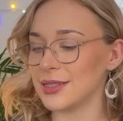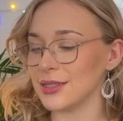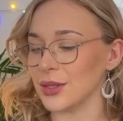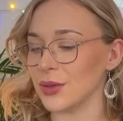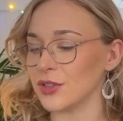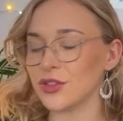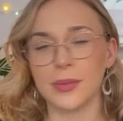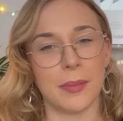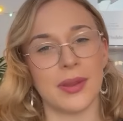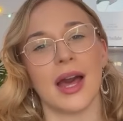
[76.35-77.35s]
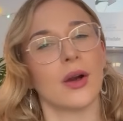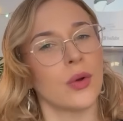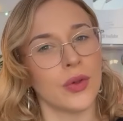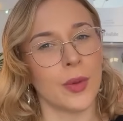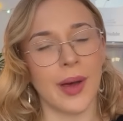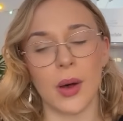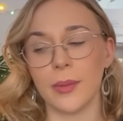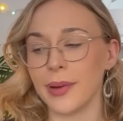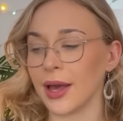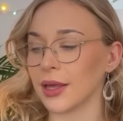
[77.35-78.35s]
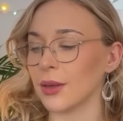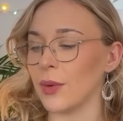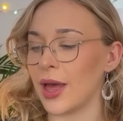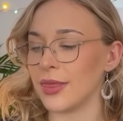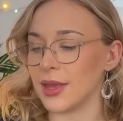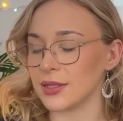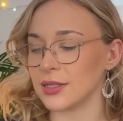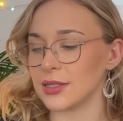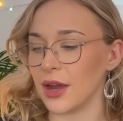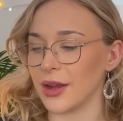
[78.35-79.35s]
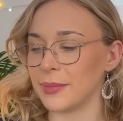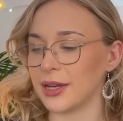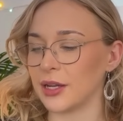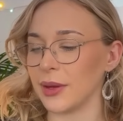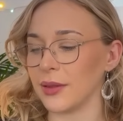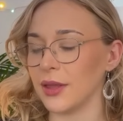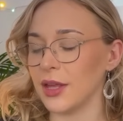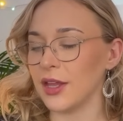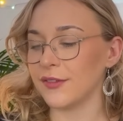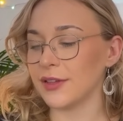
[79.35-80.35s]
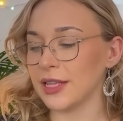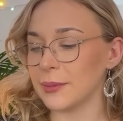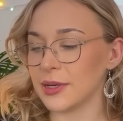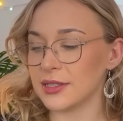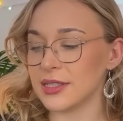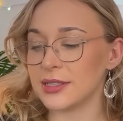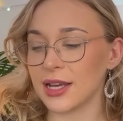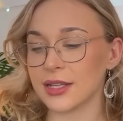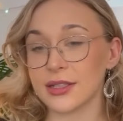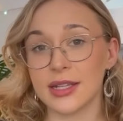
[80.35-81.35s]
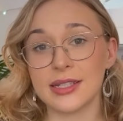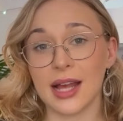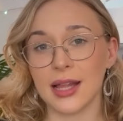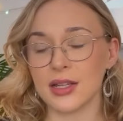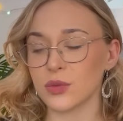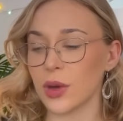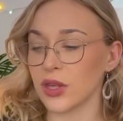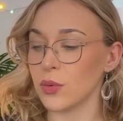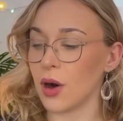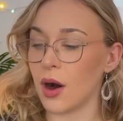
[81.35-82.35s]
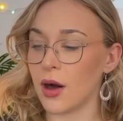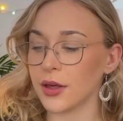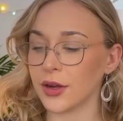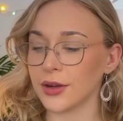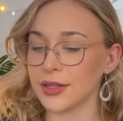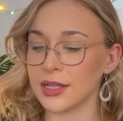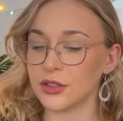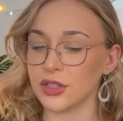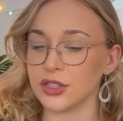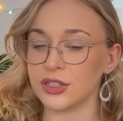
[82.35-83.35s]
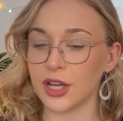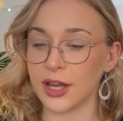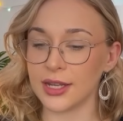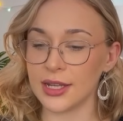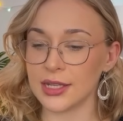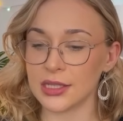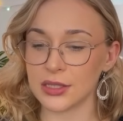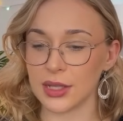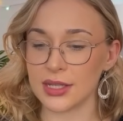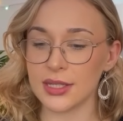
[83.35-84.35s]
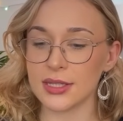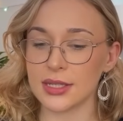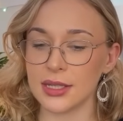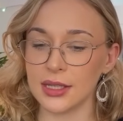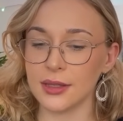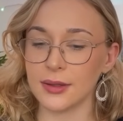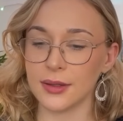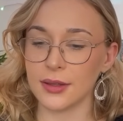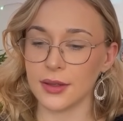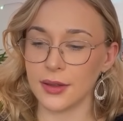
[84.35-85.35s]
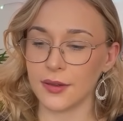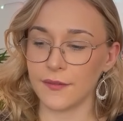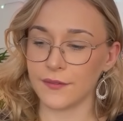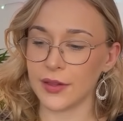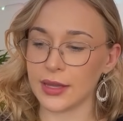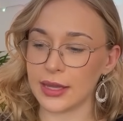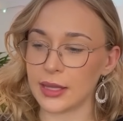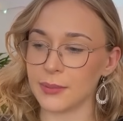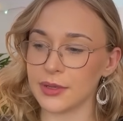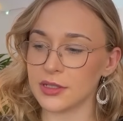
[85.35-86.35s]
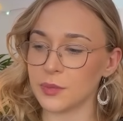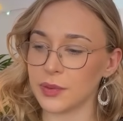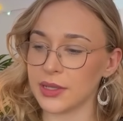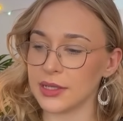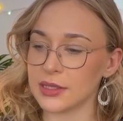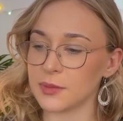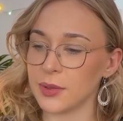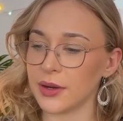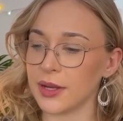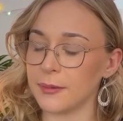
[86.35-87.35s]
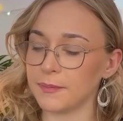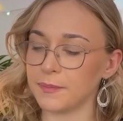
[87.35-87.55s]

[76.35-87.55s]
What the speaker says: So just remember that. Call your power back when necessary. But anyway, for Libras, this deck is going to tell us where you are currently on your journey. So let's see. For Libras, please, Spirit.